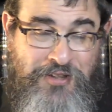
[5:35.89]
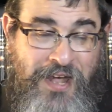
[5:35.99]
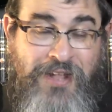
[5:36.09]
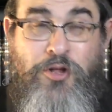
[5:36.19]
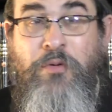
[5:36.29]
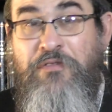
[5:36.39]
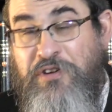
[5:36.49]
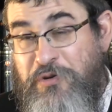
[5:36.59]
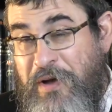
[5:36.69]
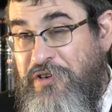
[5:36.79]
they had no
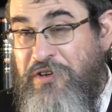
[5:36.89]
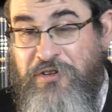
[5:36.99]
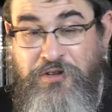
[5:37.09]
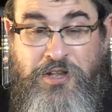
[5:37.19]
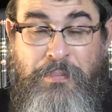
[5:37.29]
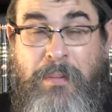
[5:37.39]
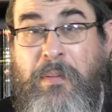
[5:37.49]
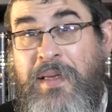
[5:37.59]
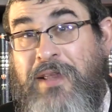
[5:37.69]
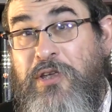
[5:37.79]
refrigeration, so they
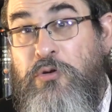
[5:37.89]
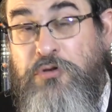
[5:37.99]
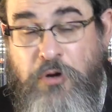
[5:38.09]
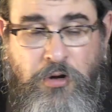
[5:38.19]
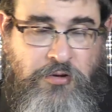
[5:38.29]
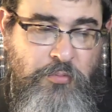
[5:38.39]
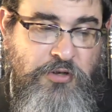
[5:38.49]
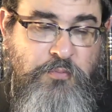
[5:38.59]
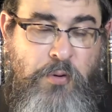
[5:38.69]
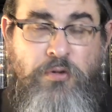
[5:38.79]
probably had to use salt,
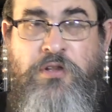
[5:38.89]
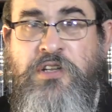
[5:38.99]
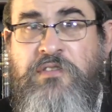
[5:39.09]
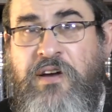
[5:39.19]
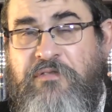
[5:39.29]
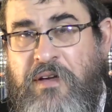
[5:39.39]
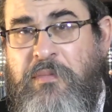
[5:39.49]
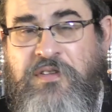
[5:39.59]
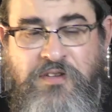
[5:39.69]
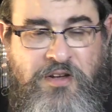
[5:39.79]
which Poland is very
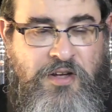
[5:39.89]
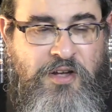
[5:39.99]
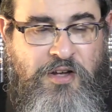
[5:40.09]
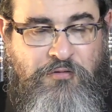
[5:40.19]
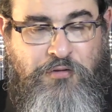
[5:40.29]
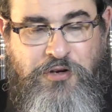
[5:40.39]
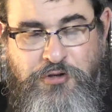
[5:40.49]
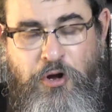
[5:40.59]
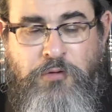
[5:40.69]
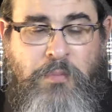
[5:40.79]
famous for its
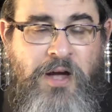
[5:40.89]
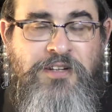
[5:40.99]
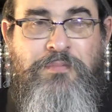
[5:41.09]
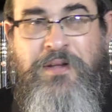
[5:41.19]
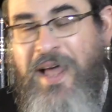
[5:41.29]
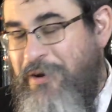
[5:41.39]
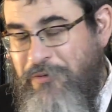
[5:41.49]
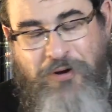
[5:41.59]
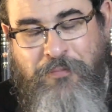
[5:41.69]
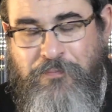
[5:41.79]
salt mines, but I
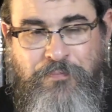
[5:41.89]
don't know.